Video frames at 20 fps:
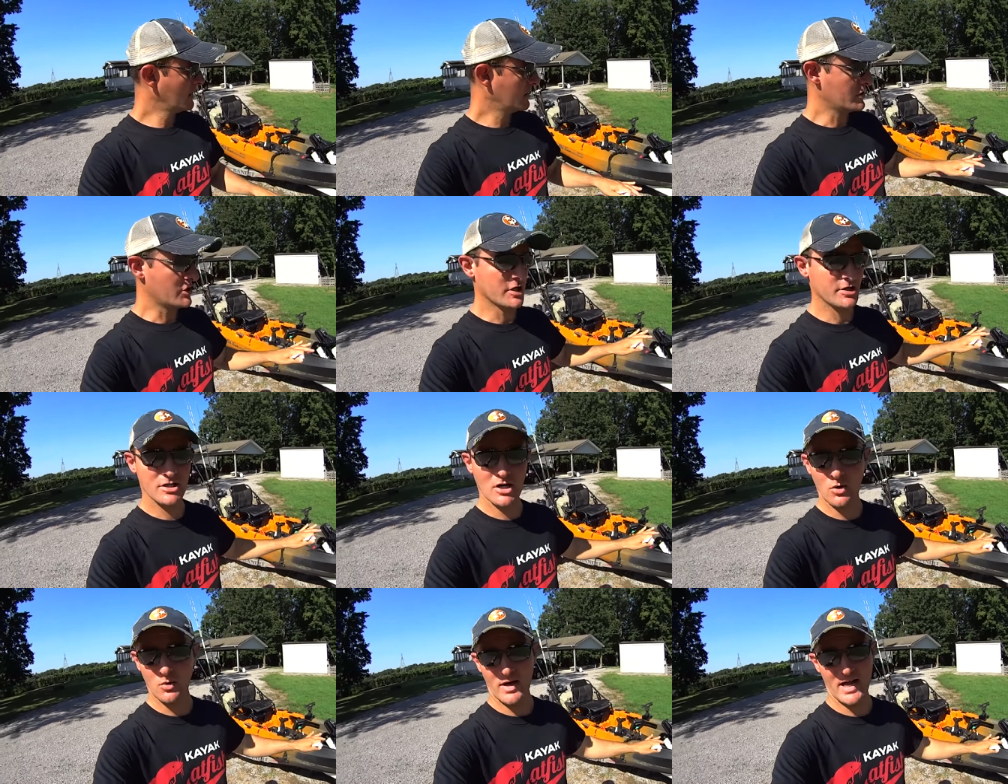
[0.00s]
You
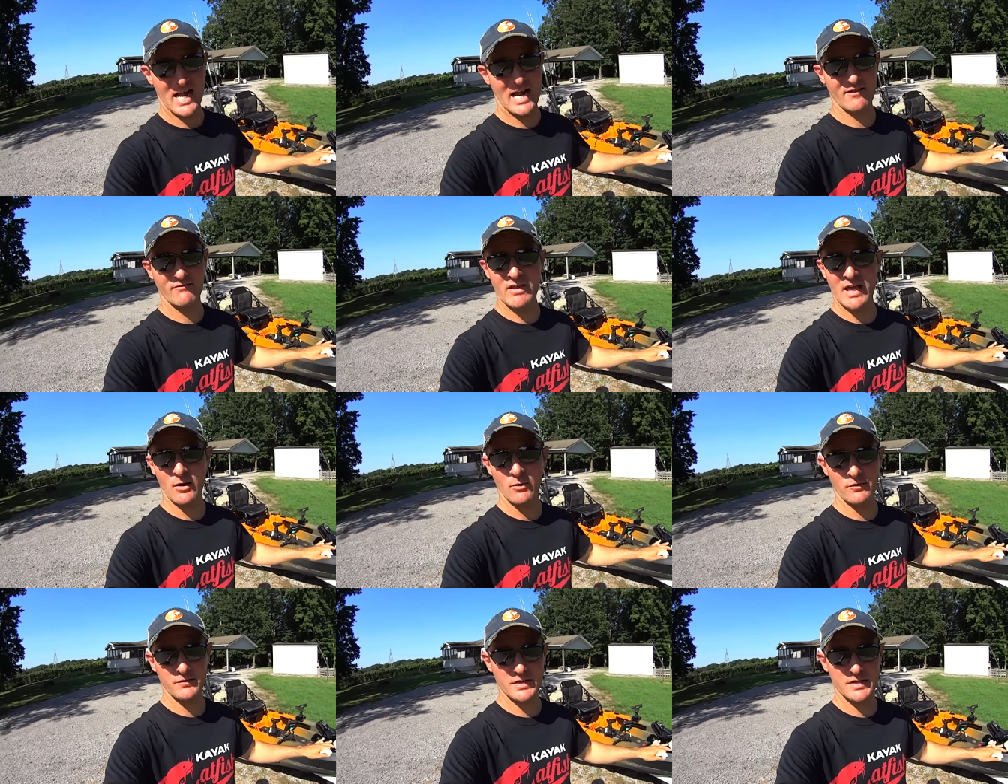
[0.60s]
don't have
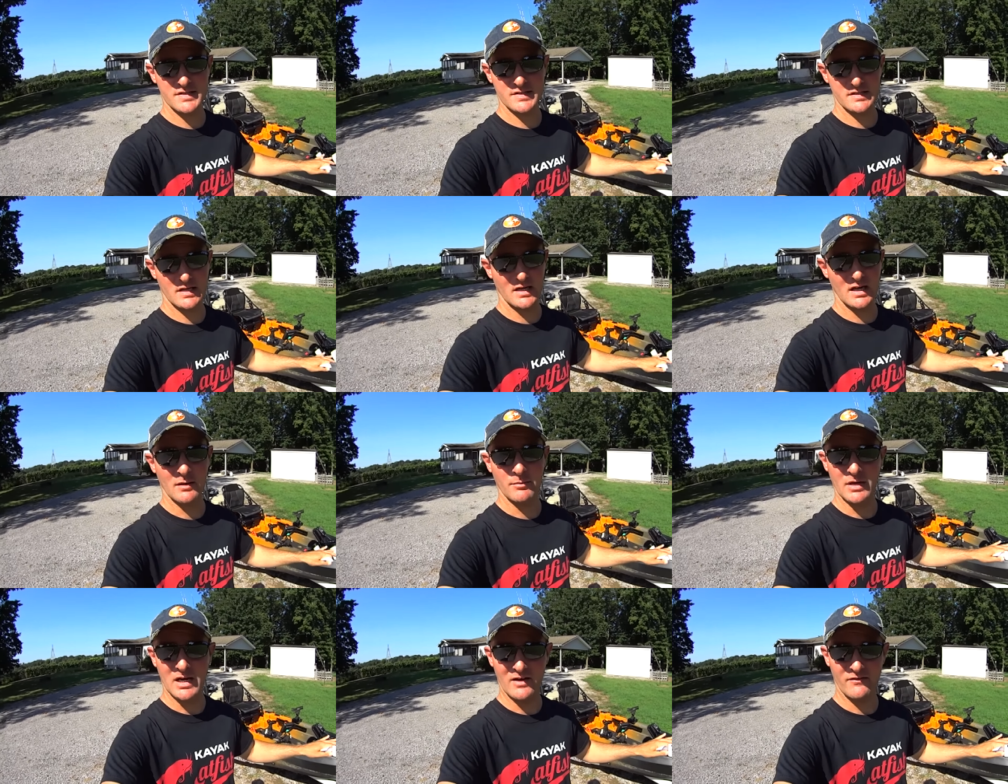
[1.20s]
that with this
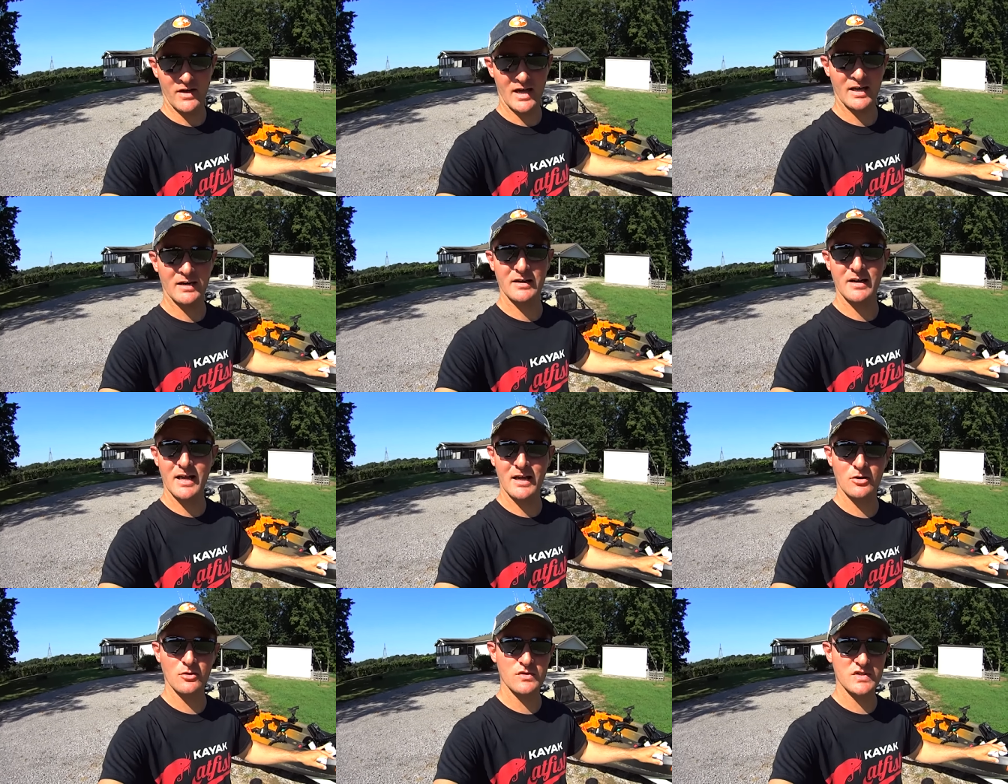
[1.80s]
setup, and I've had it
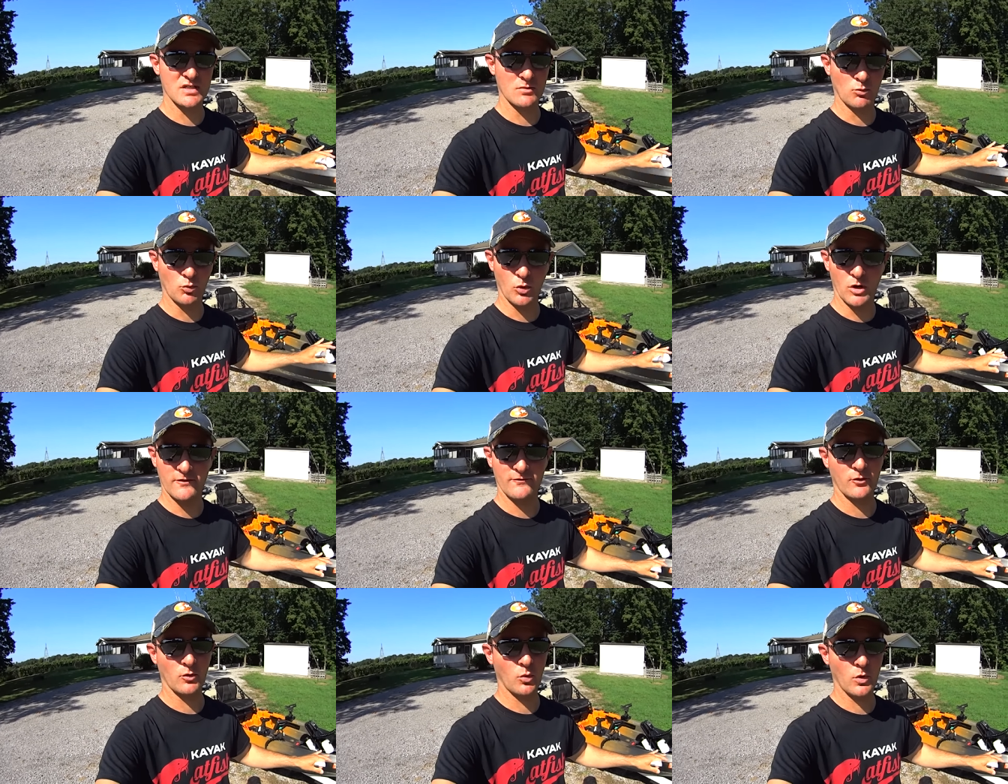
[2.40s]
out on some
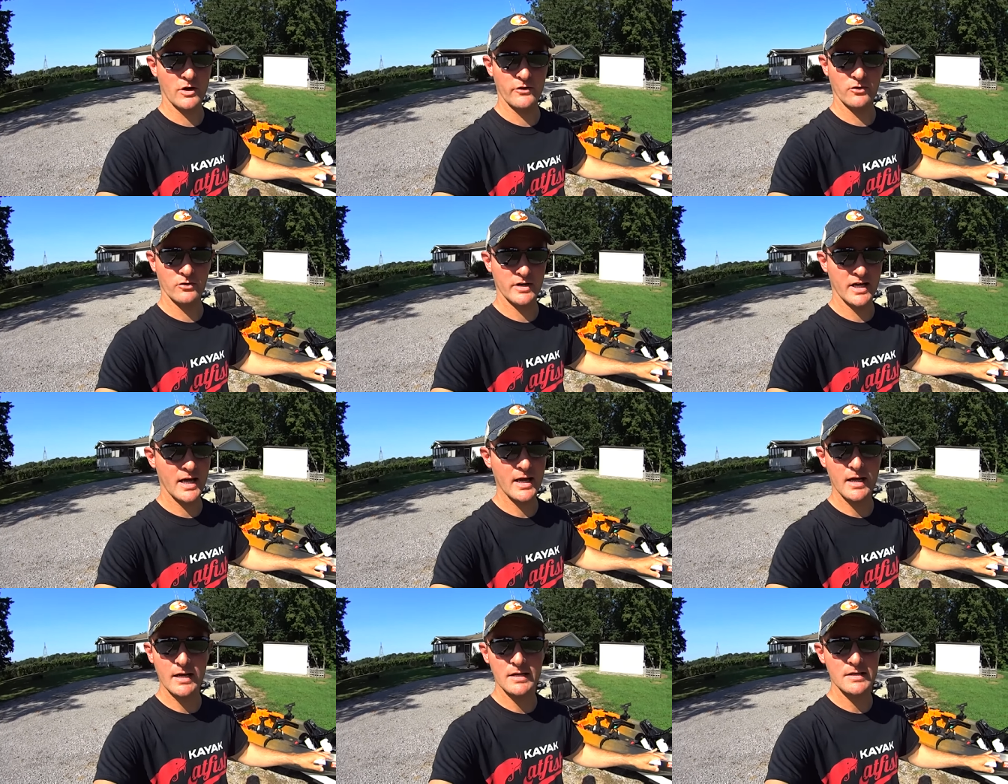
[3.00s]
rougher weather
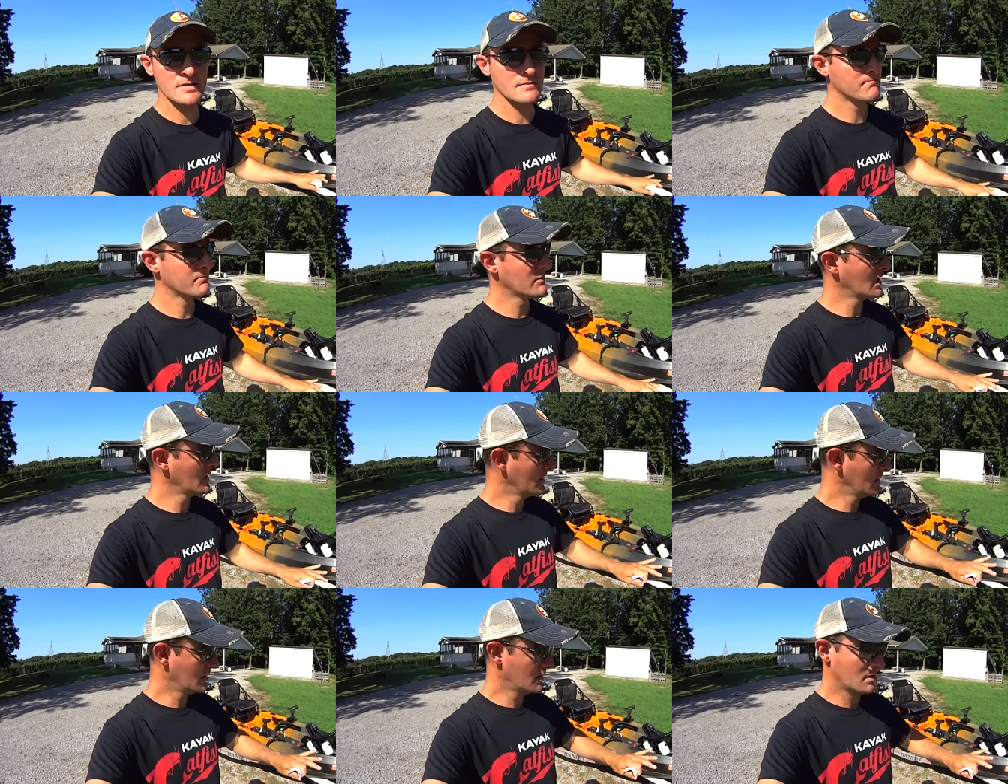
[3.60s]
days.
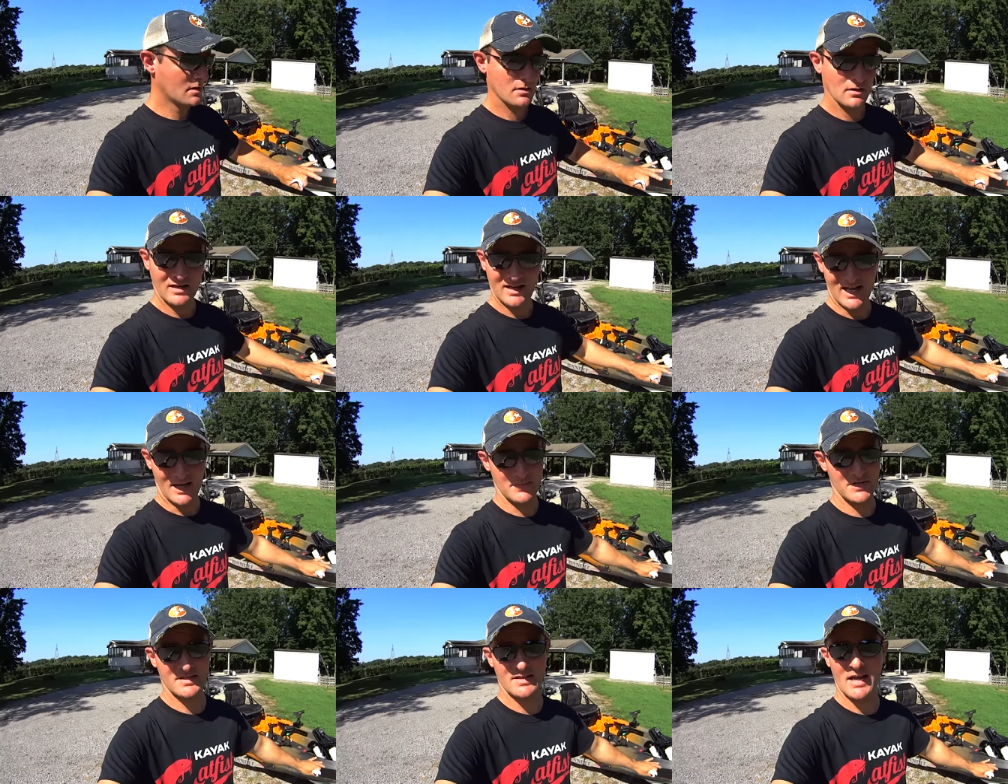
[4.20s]

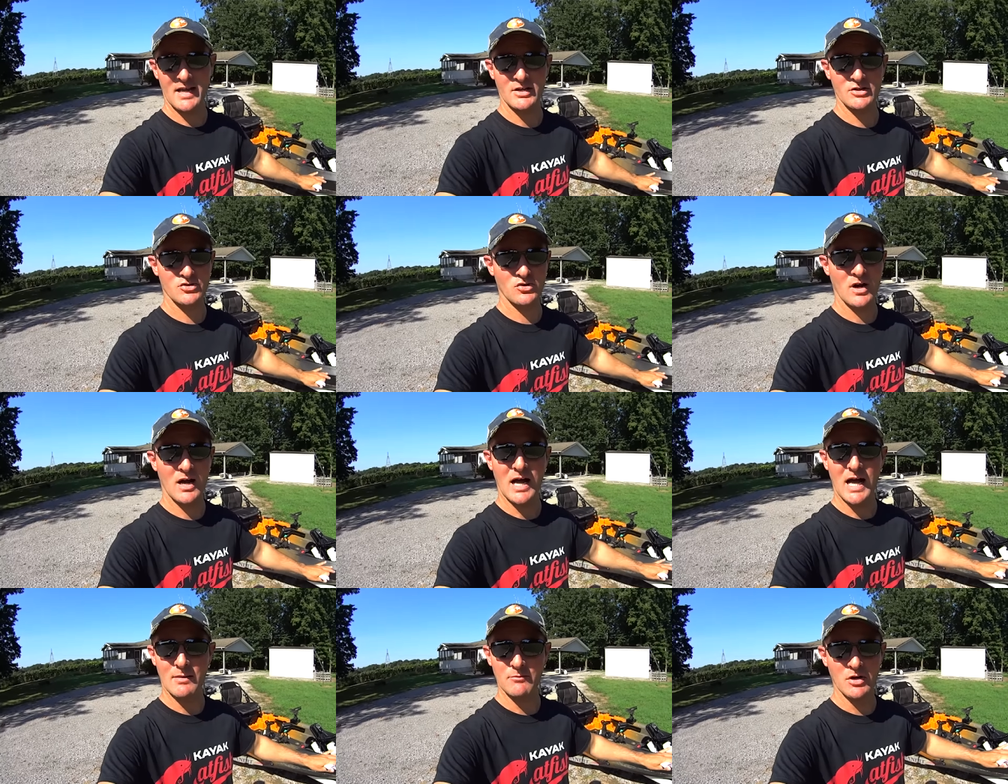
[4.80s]
I'm staying
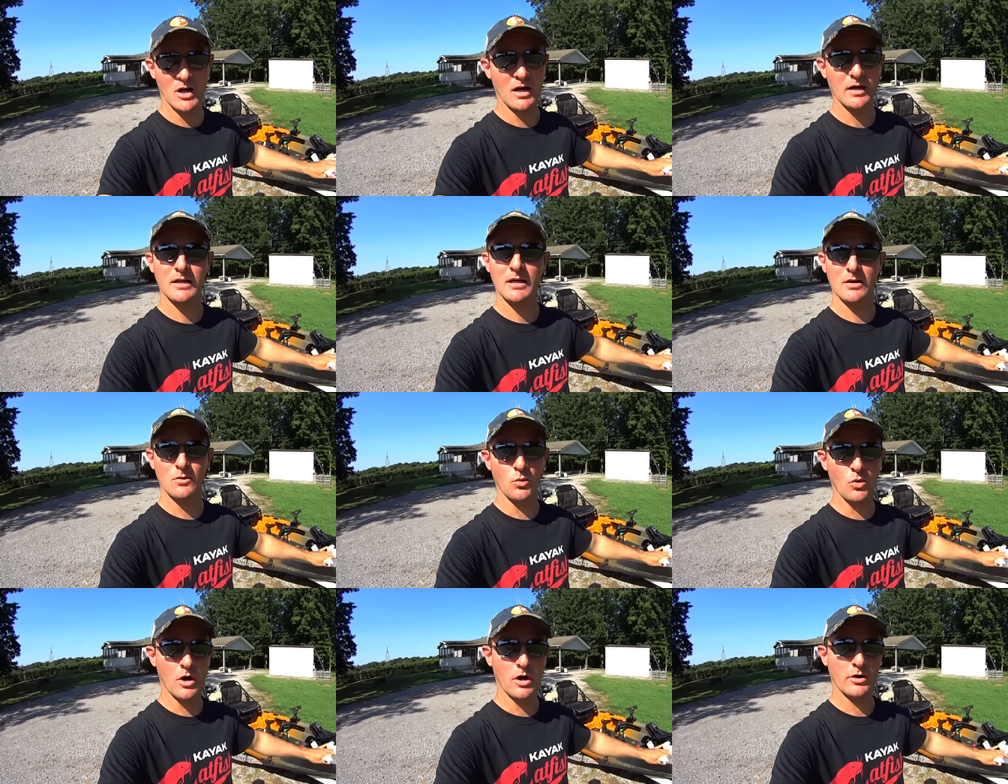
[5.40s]
dry, I'm not
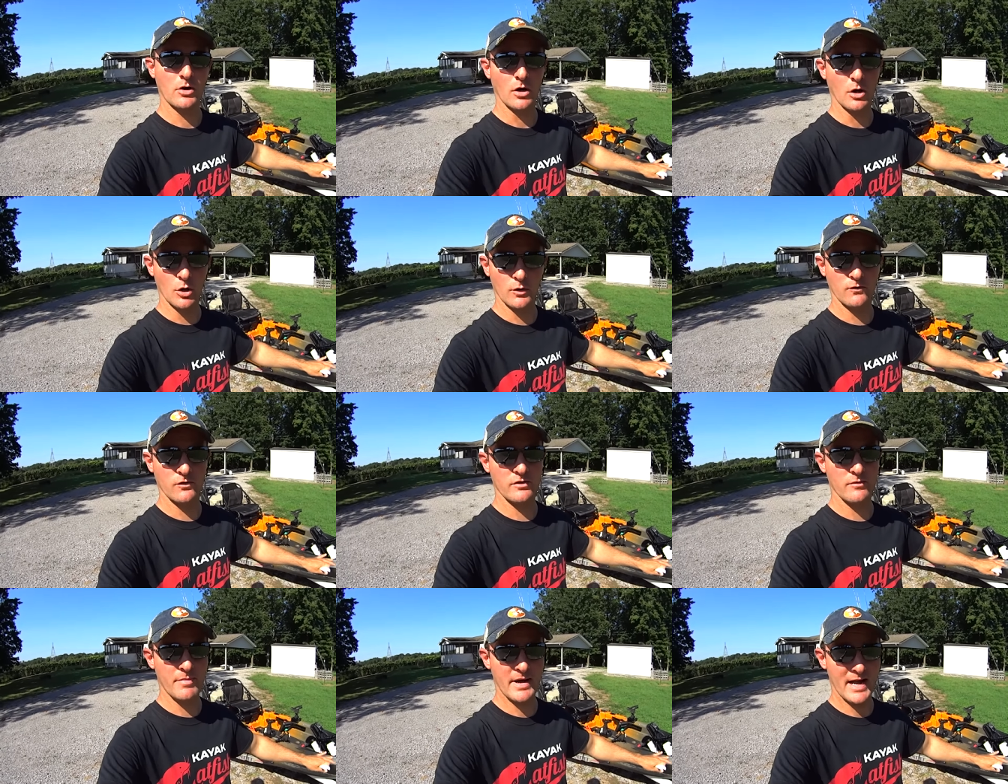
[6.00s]
getting water
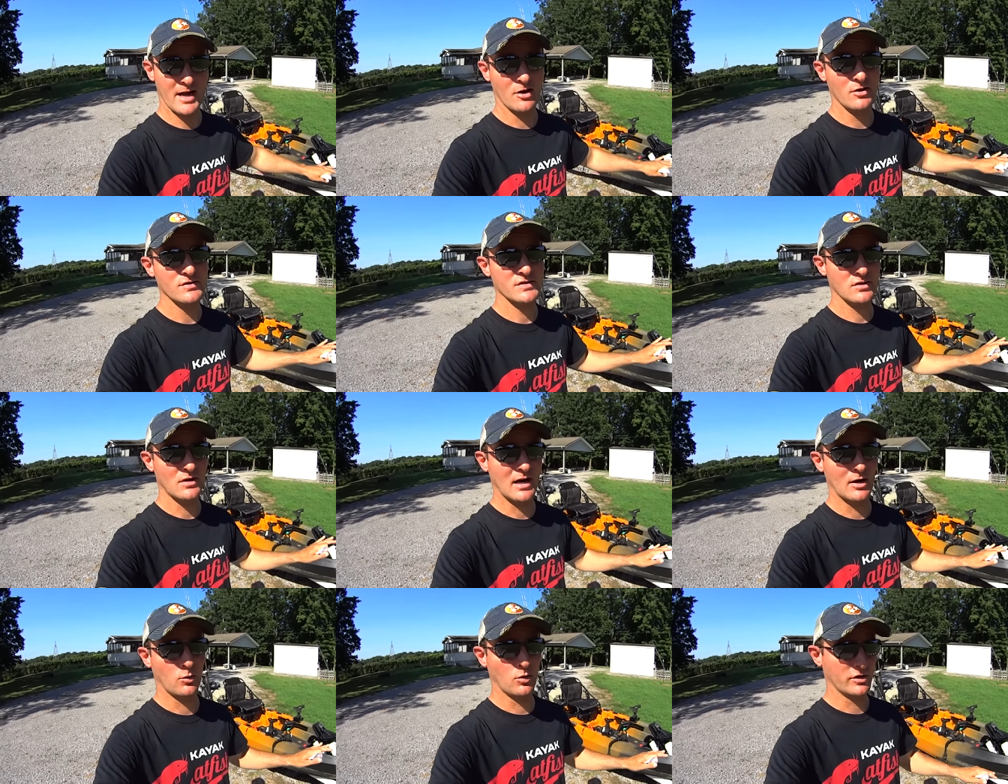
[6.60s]
over the bow,
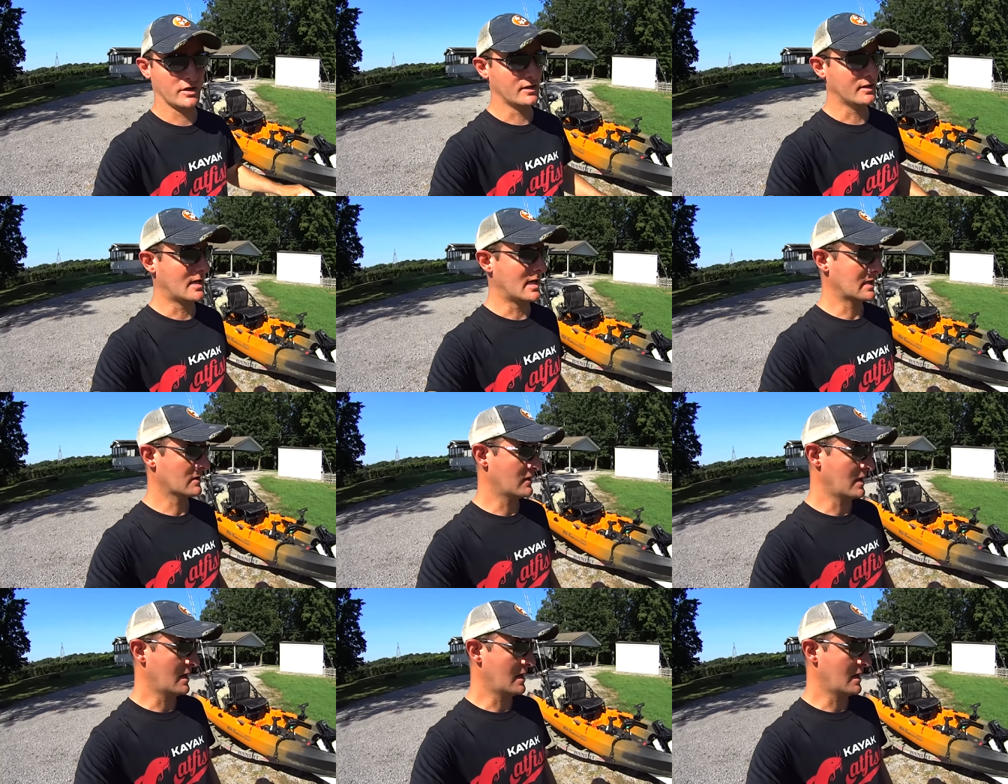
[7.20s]
so I really like